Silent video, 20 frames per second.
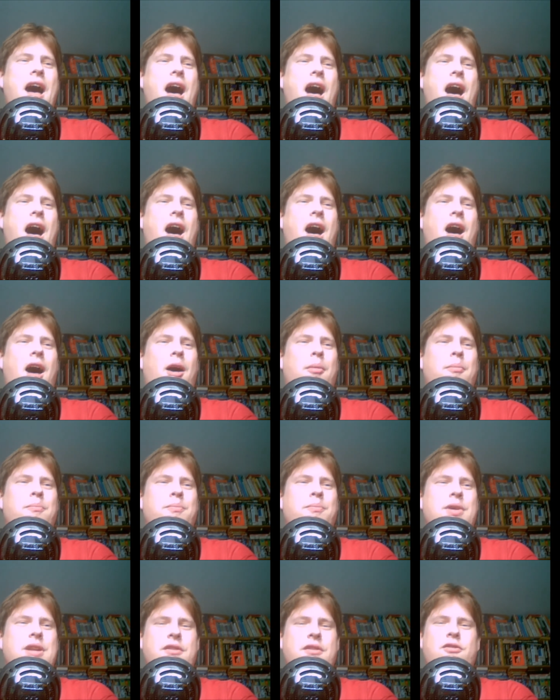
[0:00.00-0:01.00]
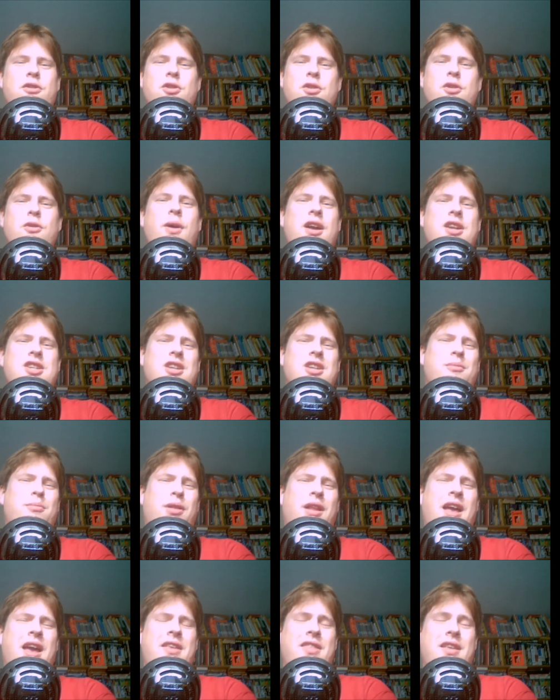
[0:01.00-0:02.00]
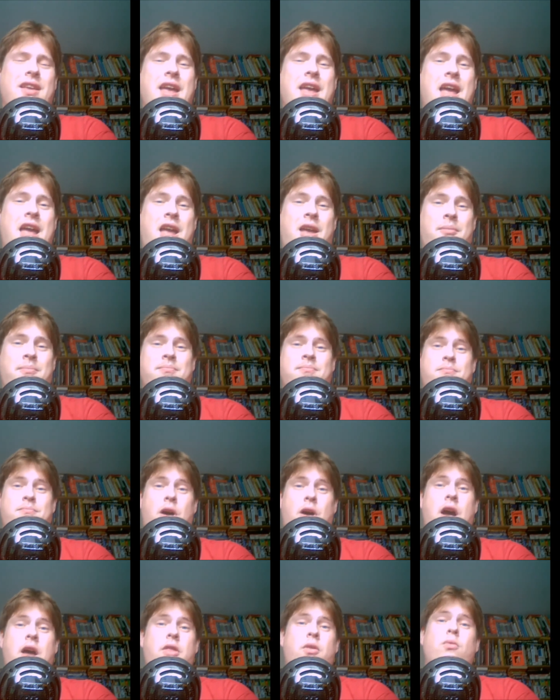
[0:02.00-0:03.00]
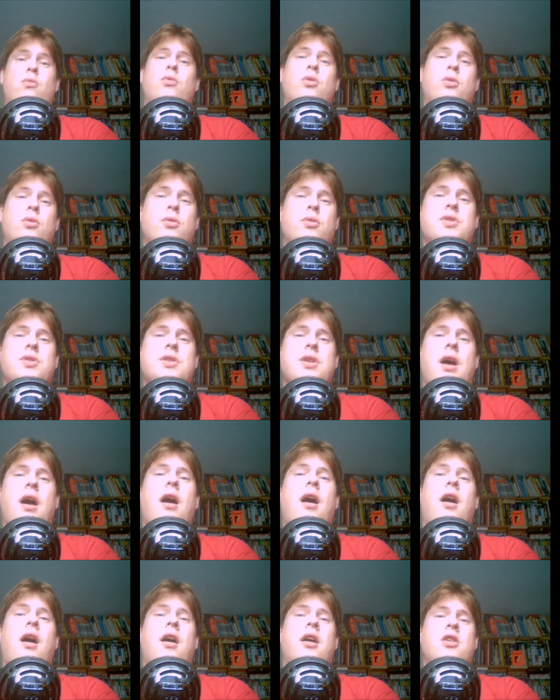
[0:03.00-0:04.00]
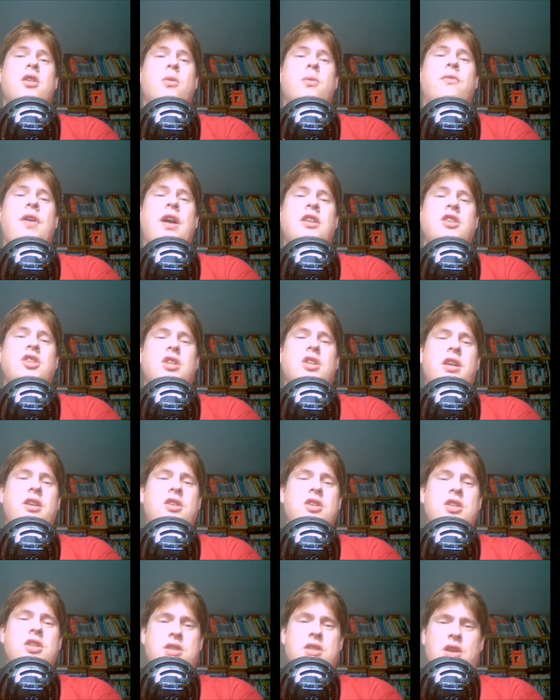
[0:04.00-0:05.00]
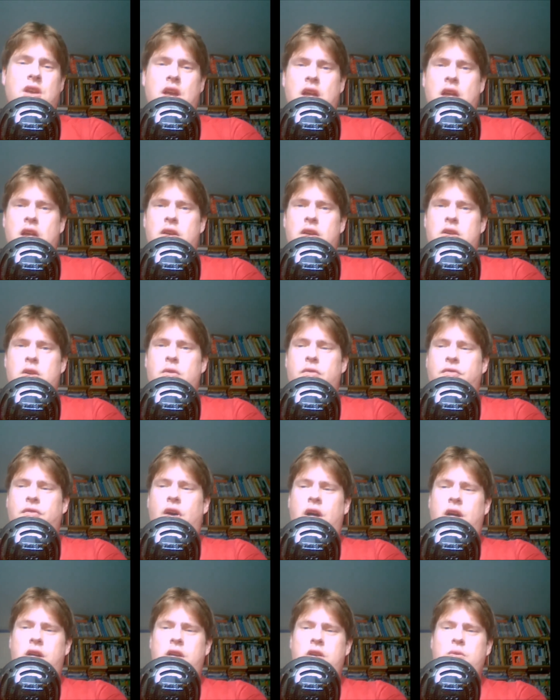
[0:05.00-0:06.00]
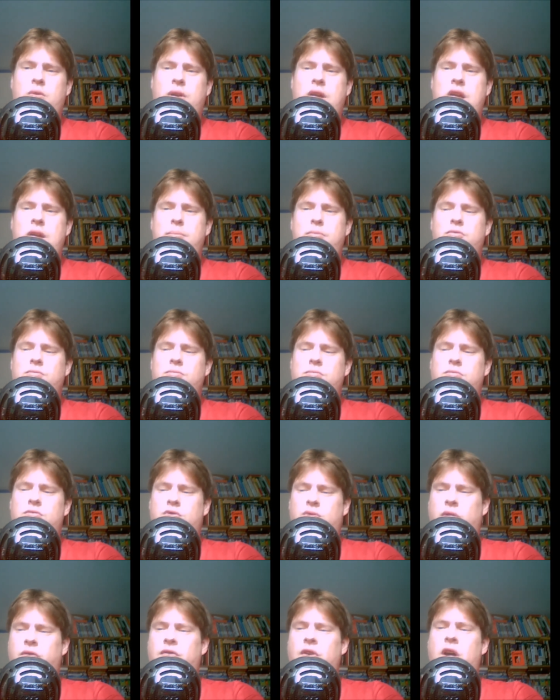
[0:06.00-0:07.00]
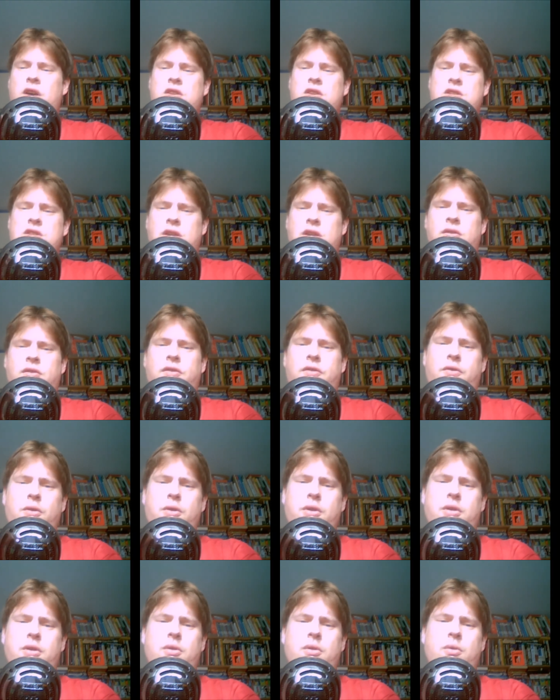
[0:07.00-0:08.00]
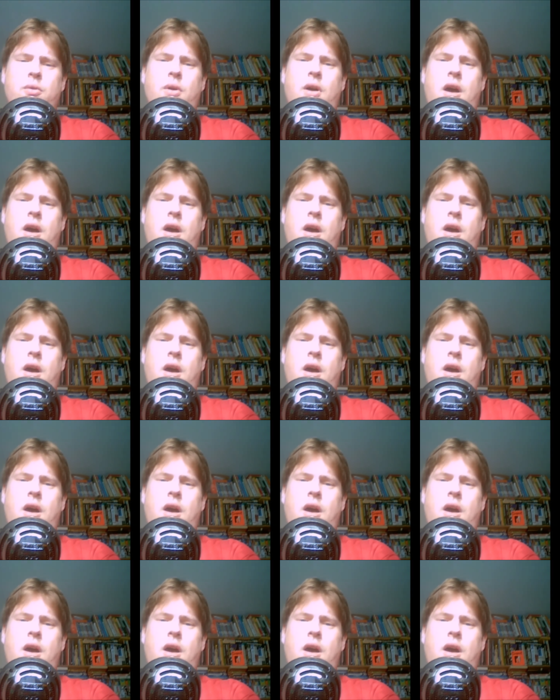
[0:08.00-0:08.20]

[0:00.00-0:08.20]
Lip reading: But if you do actually play the game by the rules, you eventually just you keep traversing through